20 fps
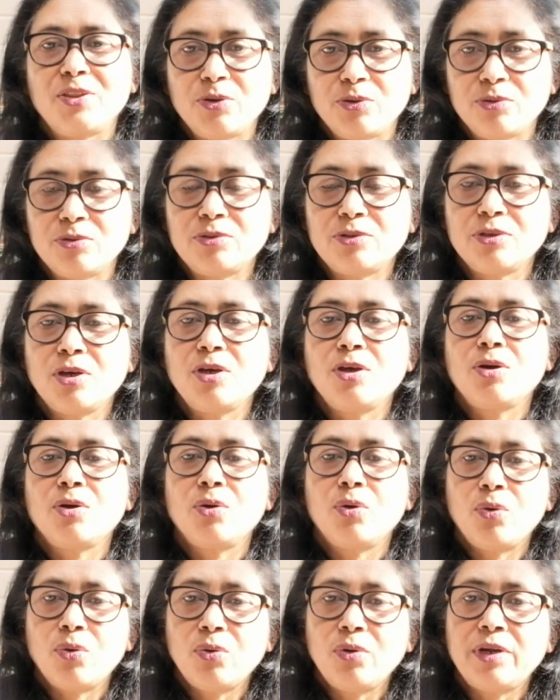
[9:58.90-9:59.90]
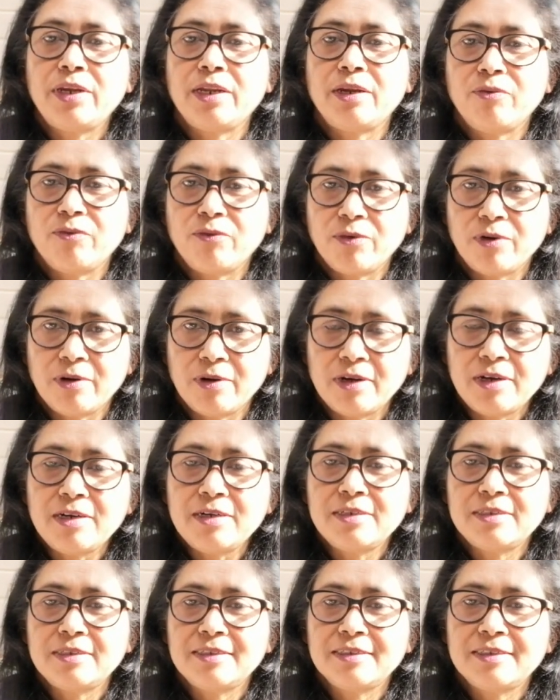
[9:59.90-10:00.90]
those golden
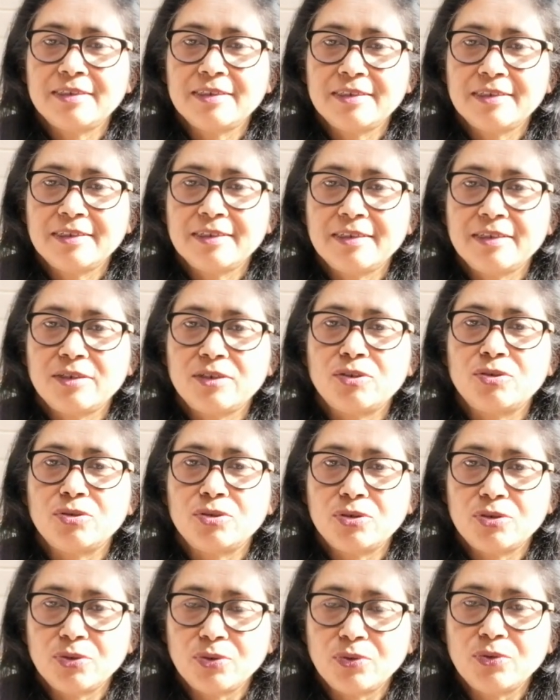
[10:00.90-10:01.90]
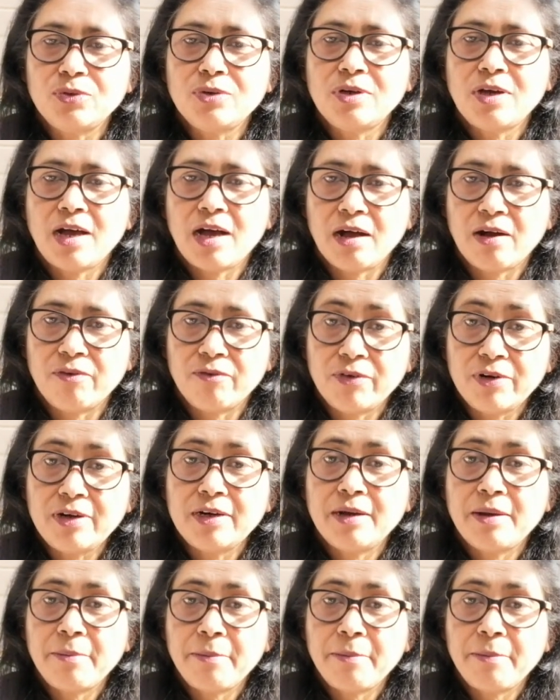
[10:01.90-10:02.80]
words to show our